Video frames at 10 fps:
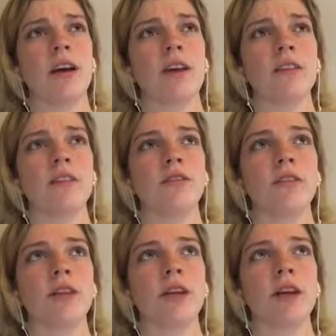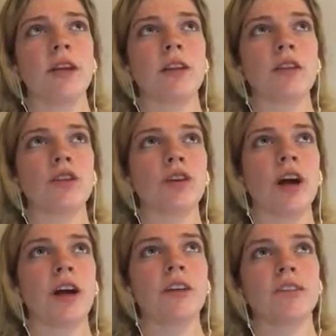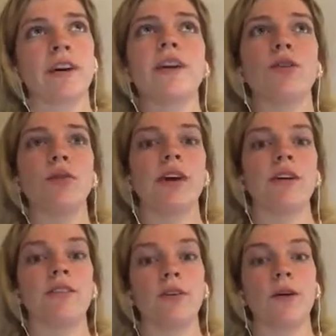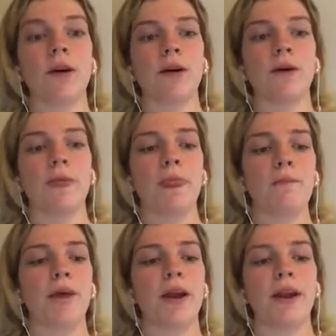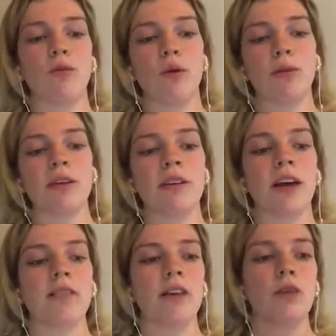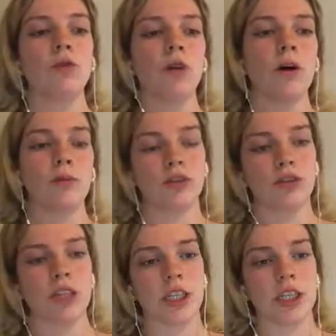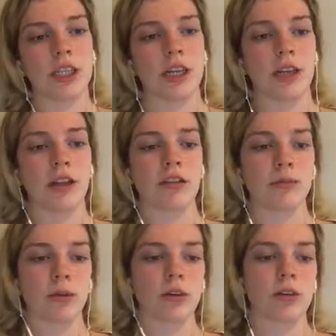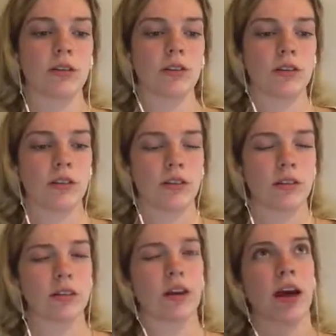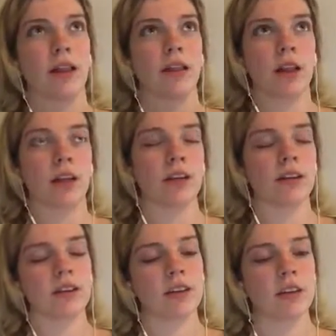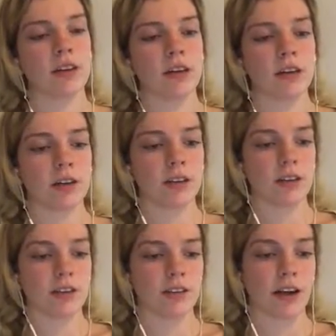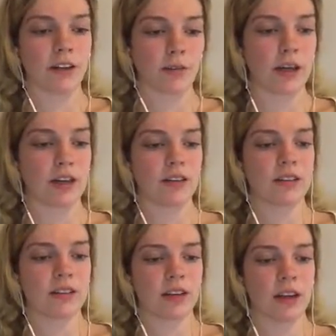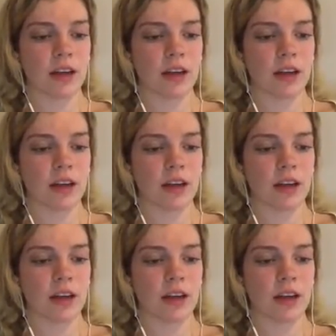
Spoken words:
I still feel like they're trying to find a way for men and women to have equal opportunity in the sports or athletic side of things.